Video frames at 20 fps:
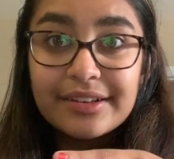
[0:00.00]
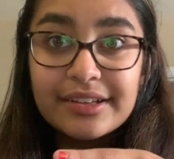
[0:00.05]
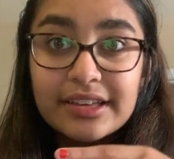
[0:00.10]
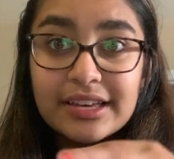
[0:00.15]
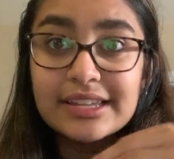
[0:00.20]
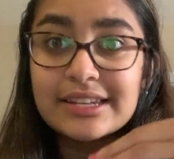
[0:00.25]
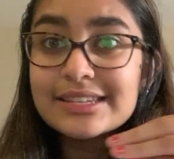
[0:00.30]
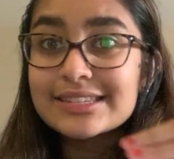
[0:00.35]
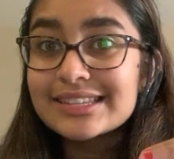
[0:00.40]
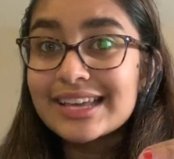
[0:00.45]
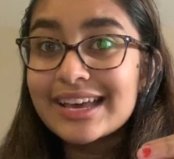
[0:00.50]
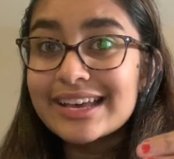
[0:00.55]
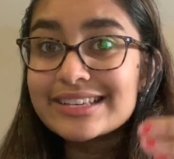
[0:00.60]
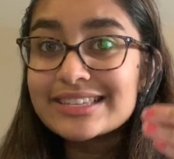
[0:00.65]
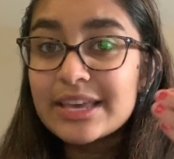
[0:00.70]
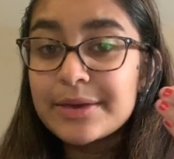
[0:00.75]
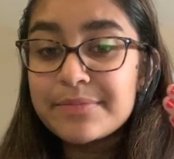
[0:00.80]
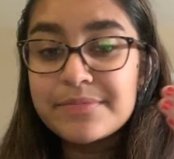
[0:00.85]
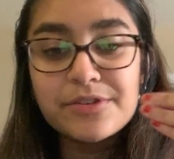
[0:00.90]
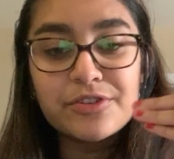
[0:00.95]
concise
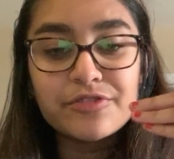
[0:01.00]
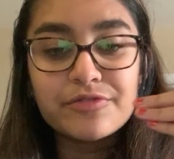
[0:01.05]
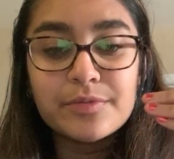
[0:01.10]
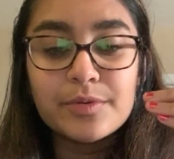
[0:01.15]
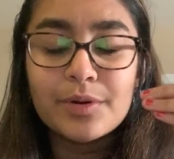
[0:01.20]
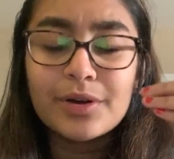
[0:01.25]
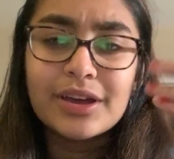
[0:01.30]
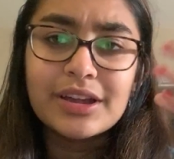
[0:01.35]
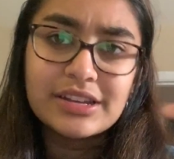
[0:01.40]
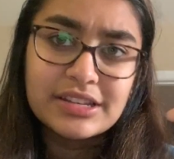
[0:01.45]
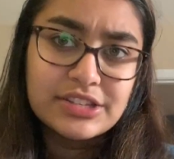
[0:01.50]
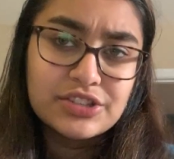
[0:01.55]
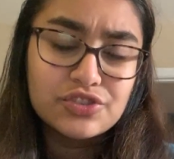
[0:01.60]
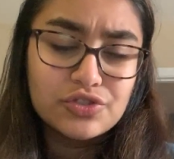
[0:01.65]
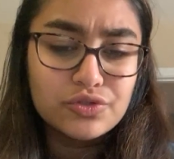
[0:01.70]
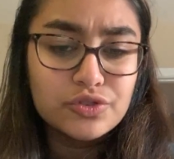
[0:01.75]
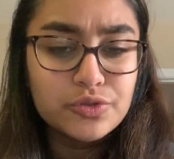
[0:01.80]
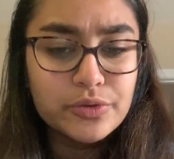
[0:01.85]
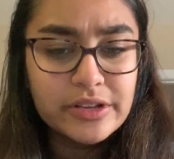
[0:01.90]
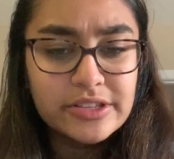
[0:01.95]
AP review book and still
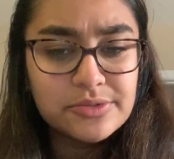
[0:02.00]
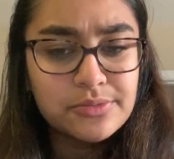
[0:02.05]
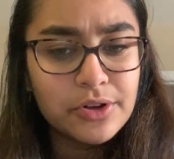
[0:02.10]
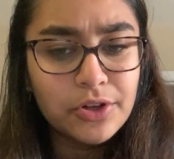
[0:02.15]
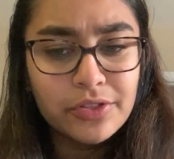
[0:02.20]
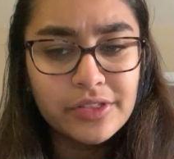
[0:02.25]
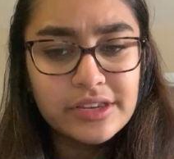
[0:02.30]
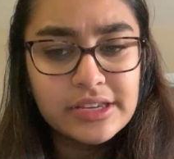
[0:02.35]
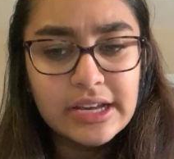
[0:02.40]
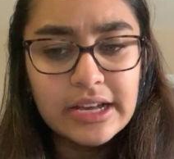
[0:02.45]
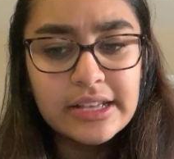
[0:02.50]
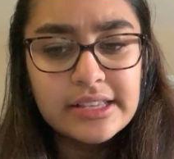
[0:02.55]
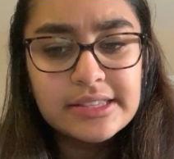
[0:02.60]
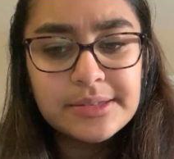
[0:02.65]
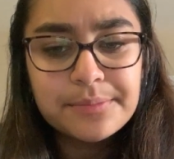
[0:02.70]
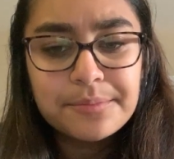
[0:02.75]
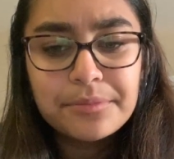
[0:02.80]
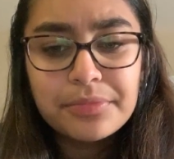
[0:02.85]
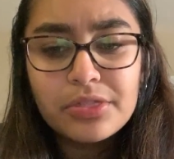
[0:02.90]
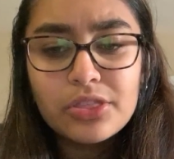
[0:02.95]
do as well on the test.
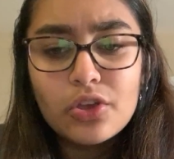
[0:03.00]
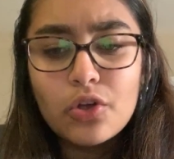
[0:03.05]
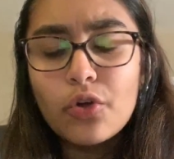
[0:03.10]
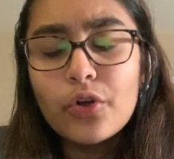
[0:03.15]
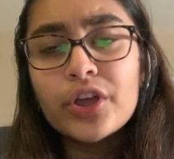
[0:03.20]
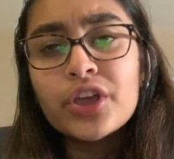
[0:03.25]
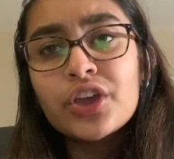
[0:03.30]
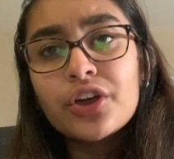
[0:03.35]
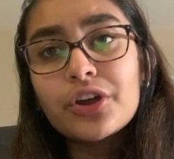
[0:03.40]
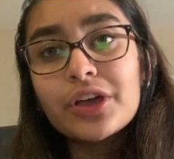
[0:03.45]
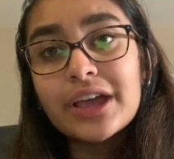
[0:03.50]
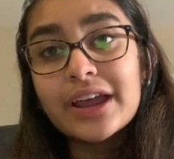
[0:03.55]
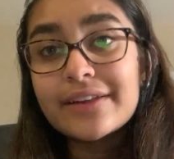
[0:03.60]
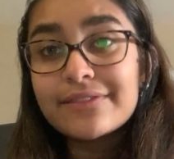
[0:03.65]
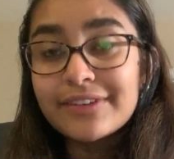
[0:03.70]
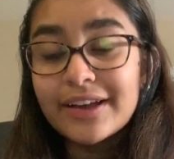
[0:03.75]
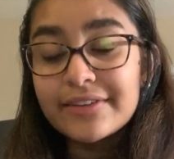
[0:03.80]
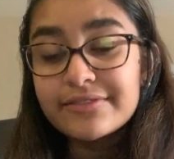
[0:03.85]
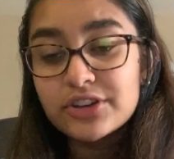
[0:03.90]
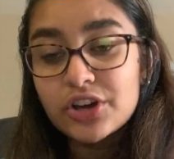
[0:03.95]
Or you can go to
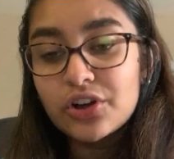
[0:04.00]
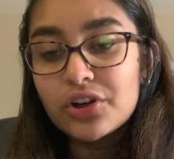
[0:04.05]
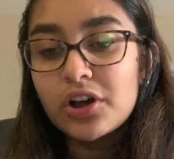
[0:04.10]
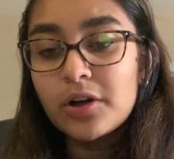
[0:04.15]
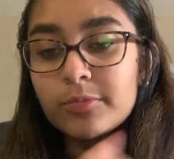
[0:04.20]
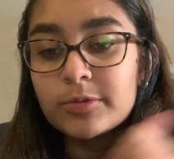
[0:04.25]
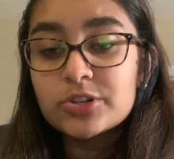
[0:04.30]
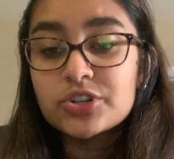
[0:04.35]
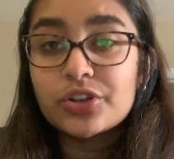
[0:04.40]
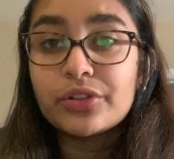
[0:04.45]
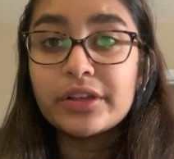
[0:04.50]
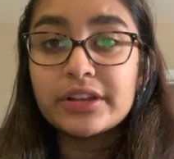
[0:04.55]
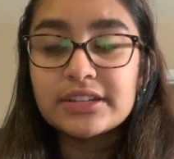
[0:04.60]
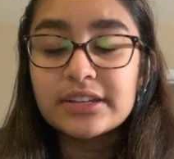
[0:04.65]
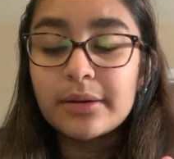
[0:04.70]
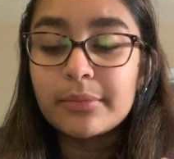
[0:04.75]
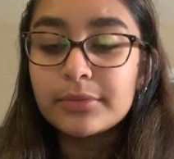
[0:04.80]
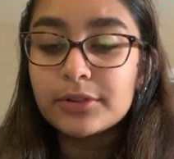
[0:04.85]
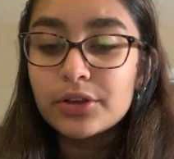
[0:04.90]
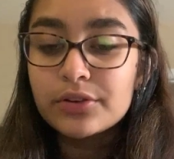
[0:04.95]
get5.com, which I'll link
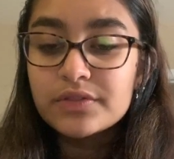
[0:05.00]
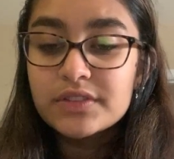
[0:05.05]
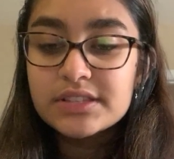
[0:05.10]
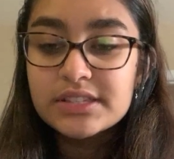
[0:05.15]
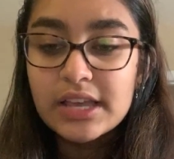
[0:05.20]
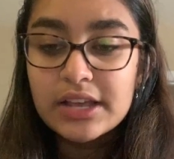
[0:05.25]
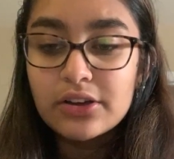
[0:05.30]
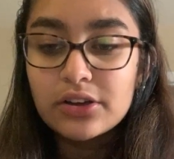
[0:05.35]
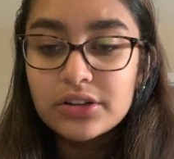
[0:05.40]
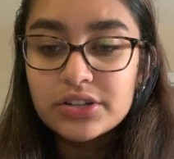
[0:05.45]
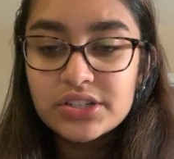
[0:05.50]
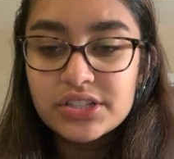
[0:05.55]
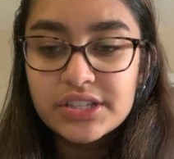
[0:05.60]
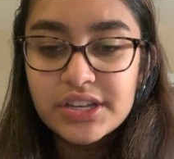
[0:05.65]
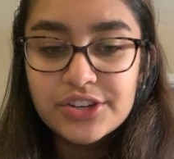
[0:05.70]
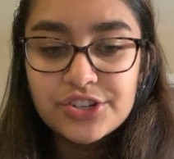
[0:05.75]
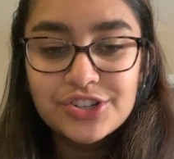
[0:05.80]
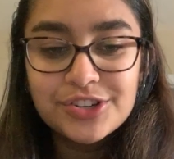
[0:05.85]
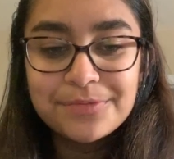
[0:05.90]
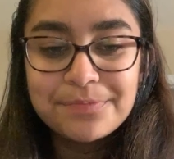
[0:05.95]
down below for the psychology
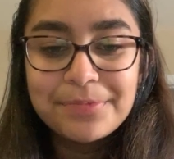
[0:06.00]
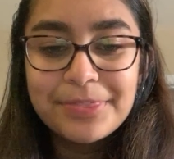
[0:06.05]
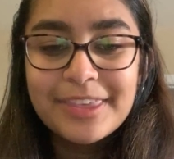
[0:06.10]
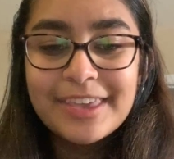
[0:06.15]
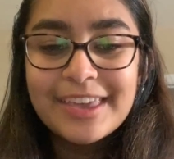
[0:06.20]
section.